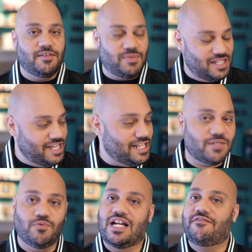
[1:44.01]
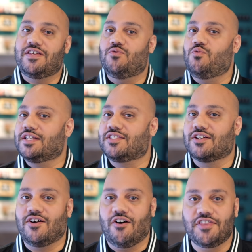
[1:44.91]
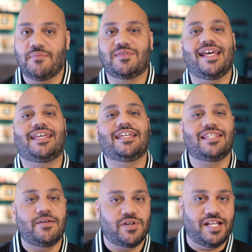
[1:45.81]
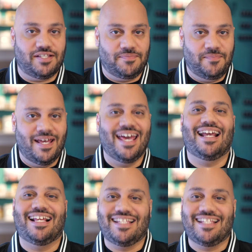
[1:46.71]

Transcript: the police, whatever you want to call them, taking liberties and